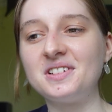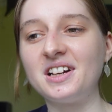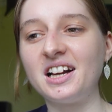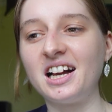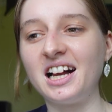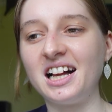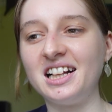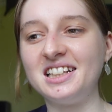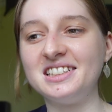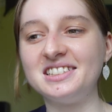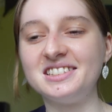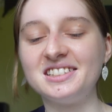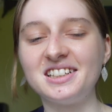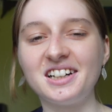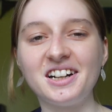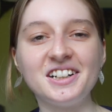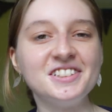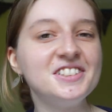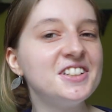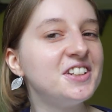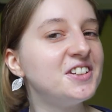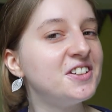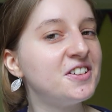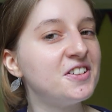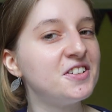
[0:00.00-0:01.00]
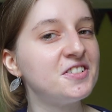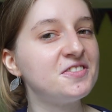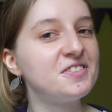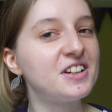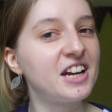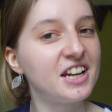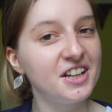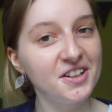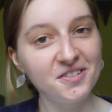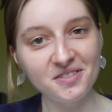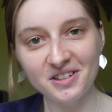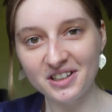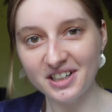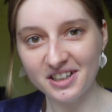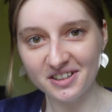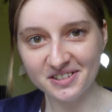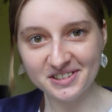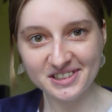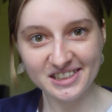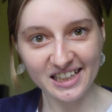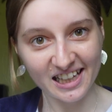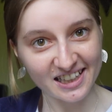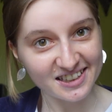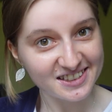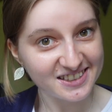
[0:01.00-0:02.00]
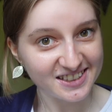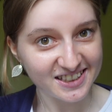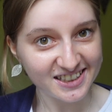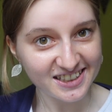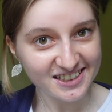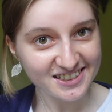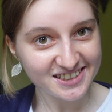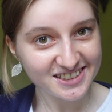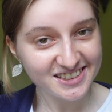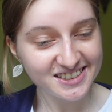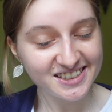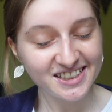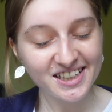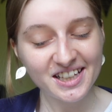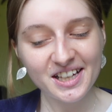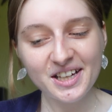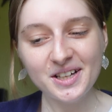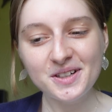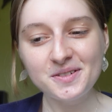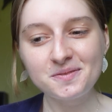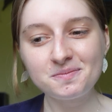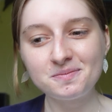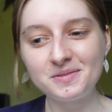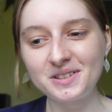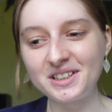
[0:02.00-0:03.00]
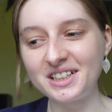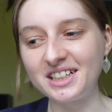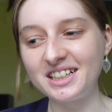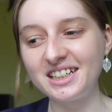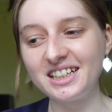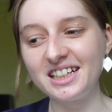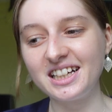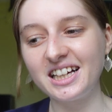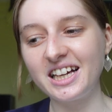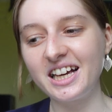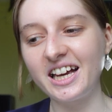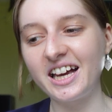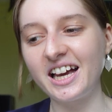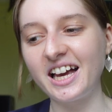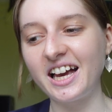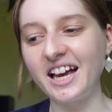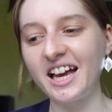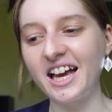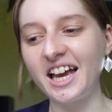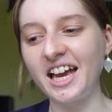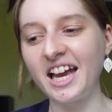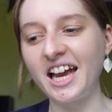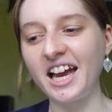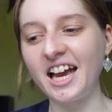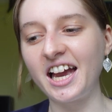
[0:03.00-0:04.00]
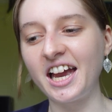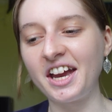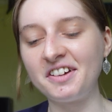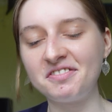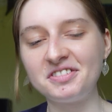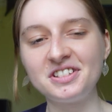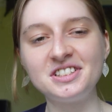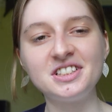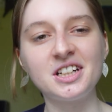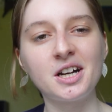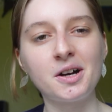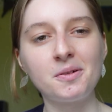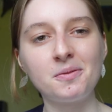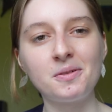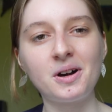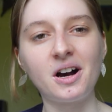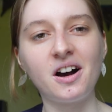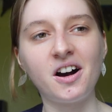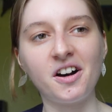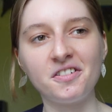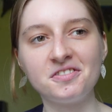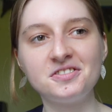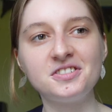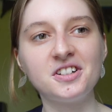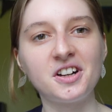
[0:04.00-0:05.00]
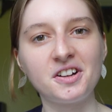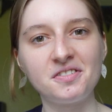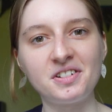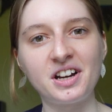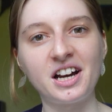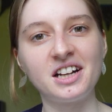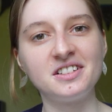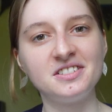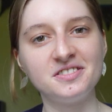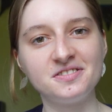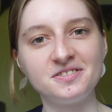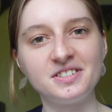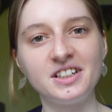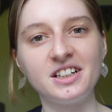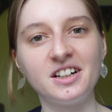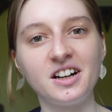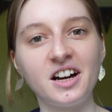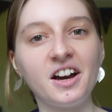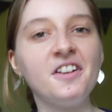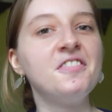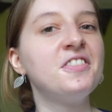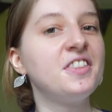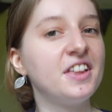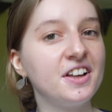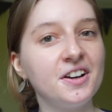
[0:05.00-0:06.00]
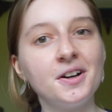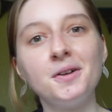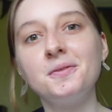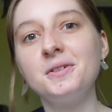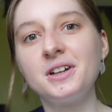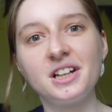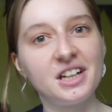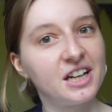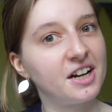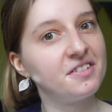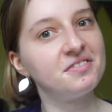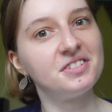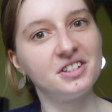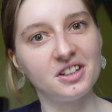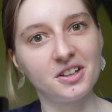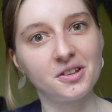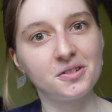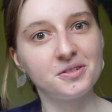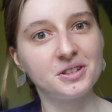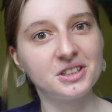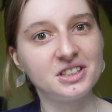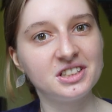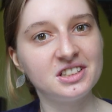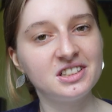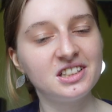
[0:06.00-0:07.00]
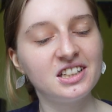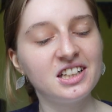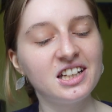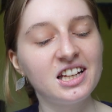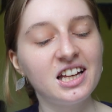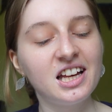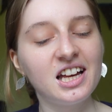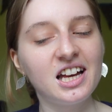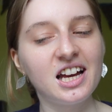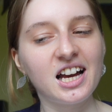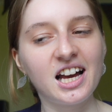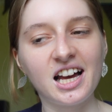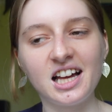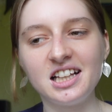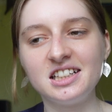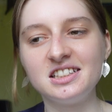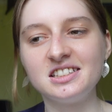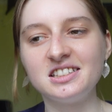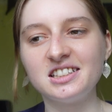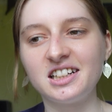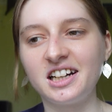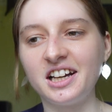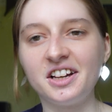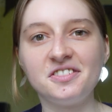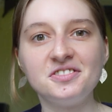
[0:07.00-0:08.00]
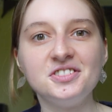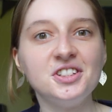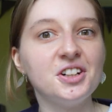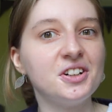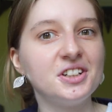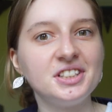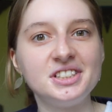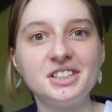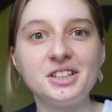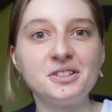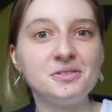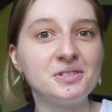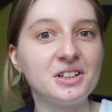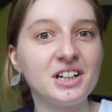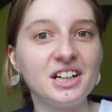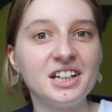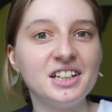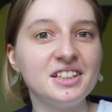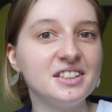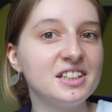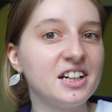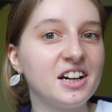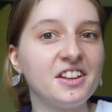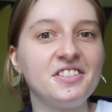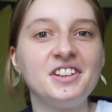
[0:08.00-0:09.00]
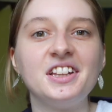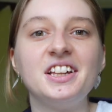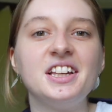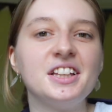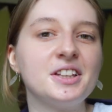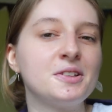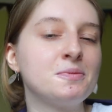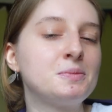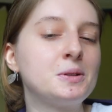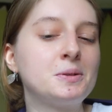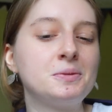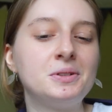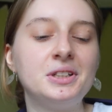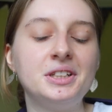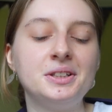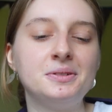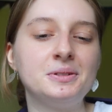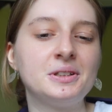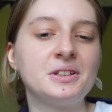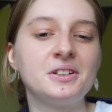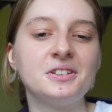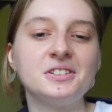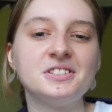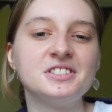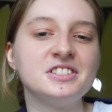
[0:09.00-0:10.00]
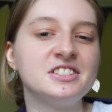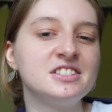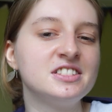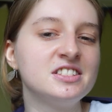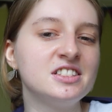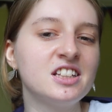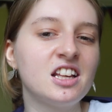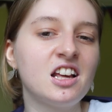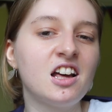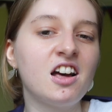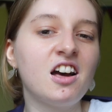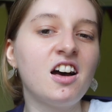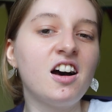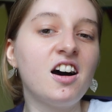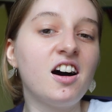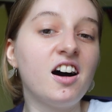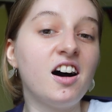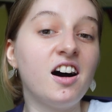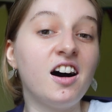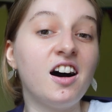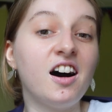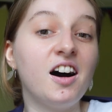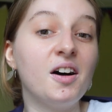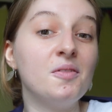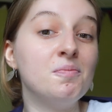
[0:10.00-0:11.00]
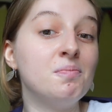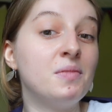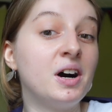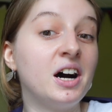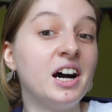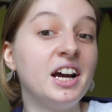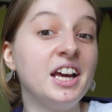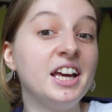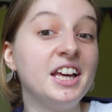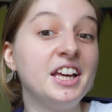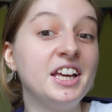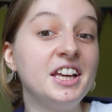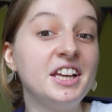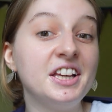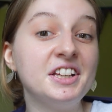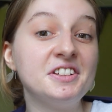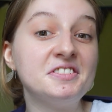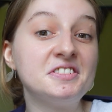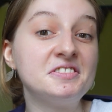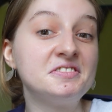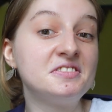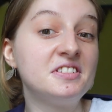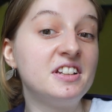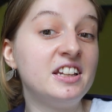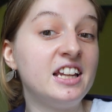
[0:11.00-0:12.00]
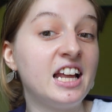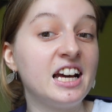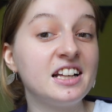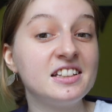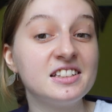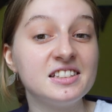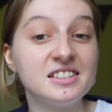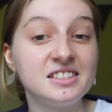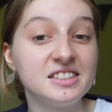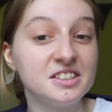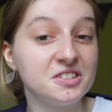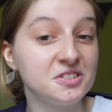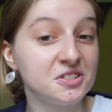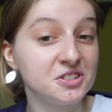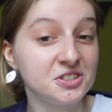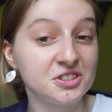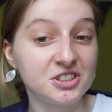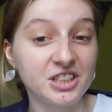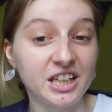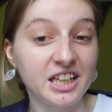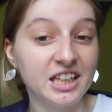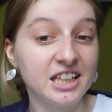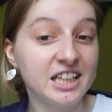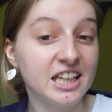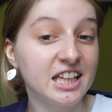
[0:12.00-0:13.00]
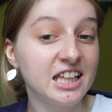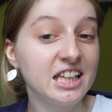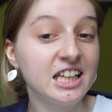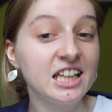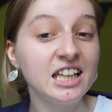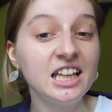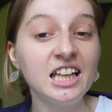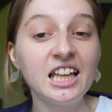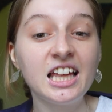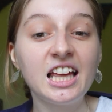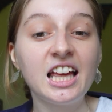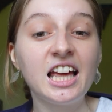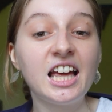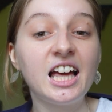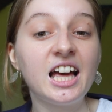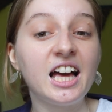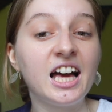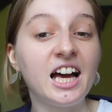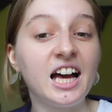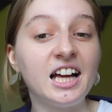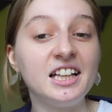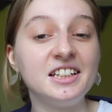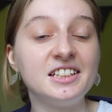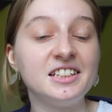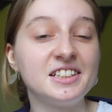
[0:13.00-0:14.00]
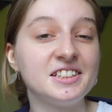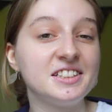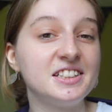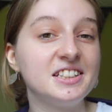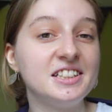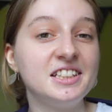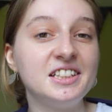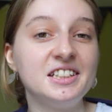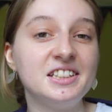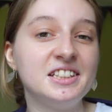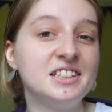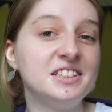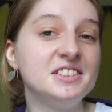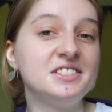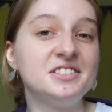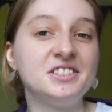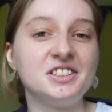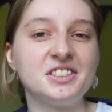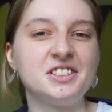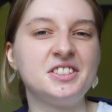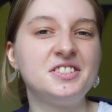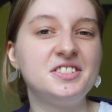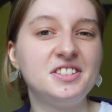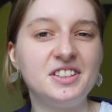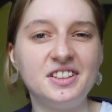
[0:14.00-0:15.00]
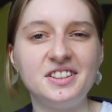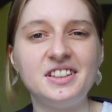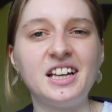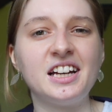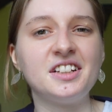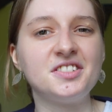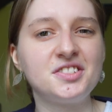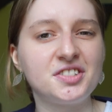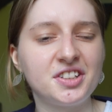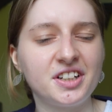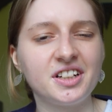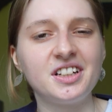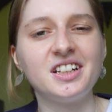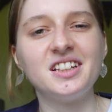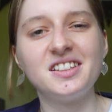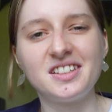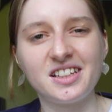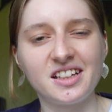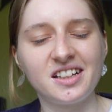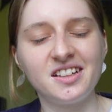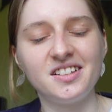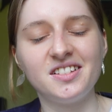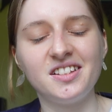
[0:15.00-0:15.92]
And I don't know if anyone else gets this, but every time after I've had a fit, I think I'm going to have another one. And I have no idea why. I think it's probably because my legs are still shaking, and that triggers